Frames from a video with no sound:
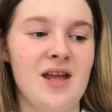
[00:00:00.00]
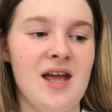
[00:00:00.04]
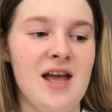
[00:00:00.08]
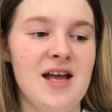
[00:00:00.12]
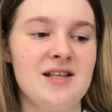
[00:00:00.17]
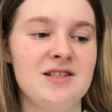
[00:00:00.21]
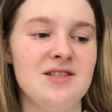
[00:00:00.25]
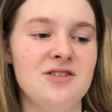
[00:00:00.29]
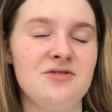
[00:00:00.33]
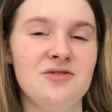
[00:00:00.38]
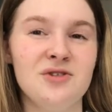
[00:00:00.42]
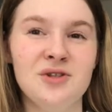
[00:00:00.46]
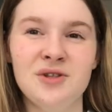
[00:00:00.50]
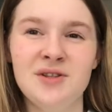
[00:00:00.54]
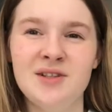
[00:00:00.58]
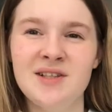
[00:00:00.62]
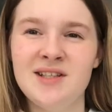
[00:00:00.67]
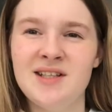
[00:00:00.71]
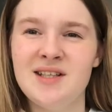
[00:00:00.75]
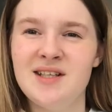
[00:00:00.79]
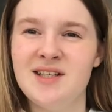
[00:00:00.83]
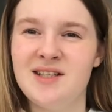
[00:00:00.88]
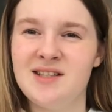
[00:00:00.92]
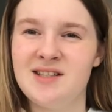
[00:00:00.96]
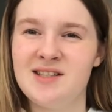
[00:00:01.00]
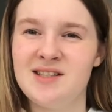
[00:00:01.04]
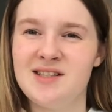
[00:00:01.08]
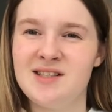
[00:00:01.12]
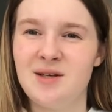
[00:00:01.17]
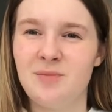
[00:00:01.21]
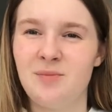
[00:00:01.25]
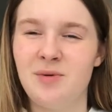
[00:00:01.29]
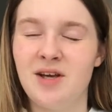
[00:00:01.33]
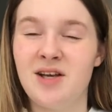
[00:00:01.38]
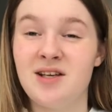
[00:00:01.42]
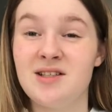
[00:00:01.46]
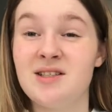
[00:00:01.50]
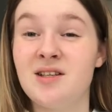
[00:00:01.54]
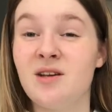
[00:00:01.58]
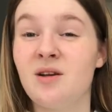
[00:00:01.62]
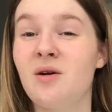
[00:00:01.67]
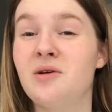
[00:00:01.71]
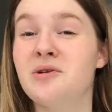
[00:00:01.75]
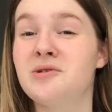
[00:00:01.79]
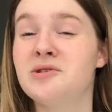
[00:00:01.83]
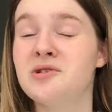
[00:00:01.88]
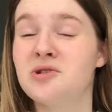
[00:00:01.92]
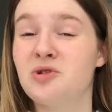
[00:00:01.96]
it's really easy because it
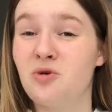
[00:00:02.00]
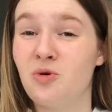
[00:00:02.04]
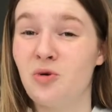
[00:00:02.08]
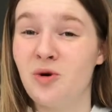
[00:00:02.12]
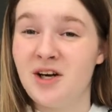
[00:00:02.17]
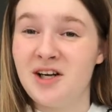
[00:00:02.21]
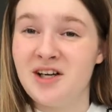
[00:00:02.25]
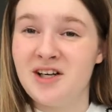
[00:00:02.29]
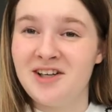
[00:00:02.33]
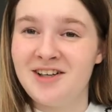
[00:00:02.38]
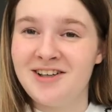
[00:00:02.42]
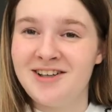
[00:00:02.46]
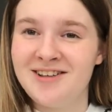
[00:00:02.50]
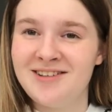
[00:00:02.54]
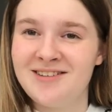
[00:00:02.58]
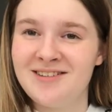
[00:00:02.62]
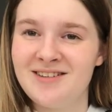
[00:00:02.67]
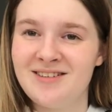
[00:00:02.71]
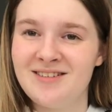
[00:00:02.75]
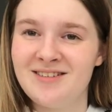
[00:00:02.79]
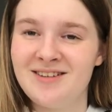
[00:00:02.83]
goes quicker.